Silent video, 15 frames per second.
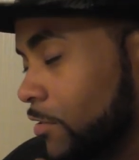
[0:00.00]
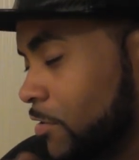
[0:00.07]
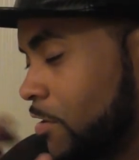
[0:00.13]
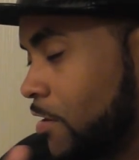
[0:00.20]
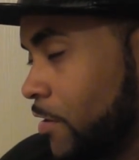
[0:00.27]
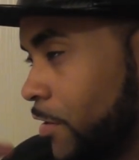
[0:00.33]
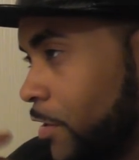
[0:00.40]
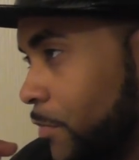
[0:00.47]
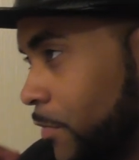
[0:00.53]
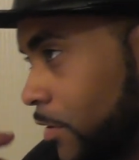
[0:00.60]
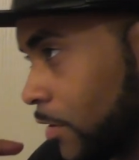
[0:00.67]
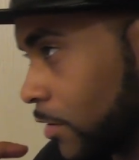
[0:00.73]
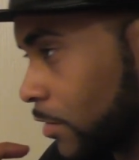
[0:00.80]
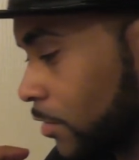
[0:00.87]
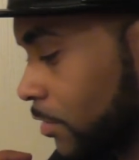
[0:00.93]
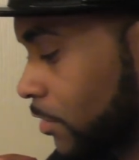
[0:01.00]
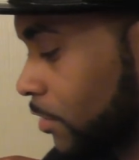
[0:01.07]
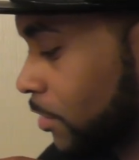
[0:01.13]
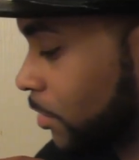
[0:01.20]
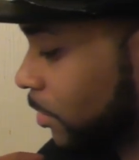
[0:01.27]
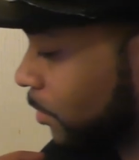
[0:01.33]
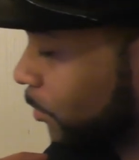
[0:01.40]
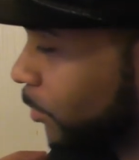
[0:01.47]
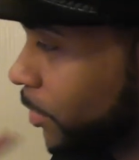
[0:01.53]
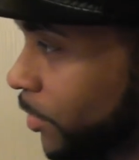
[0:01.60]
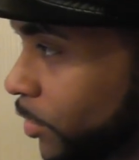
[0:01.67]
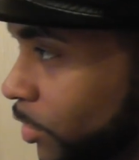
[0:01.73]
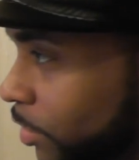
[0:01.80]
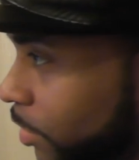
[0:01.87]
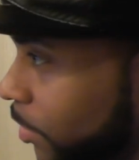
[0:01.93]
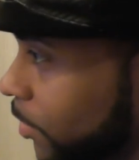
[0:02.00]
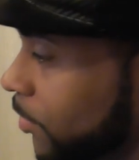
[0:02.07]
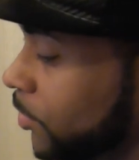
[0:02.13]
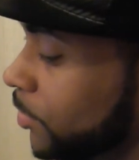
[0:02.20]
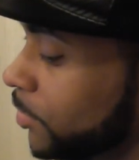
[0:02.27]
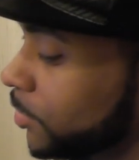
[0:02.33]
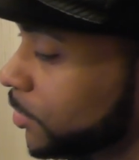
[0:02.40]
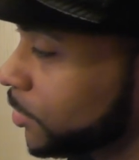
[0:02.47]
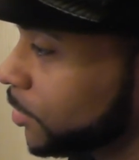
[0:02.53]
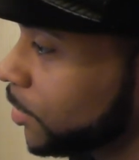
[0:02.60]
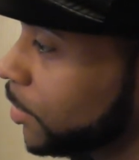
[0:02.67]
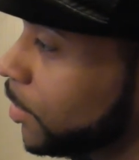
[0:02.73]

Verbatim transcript: Ah, oh, come in. Come right on in. Just.